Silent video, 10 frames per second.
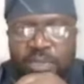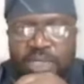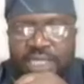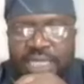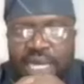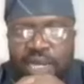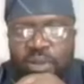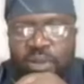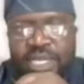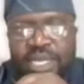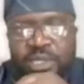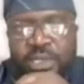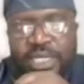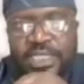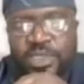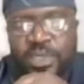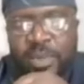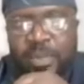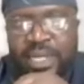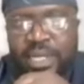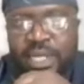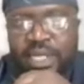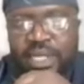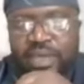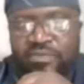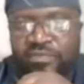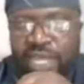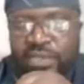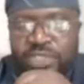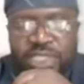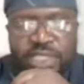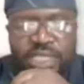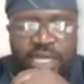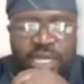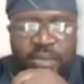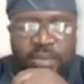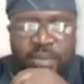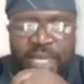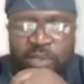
looking at how we can create, a better value chain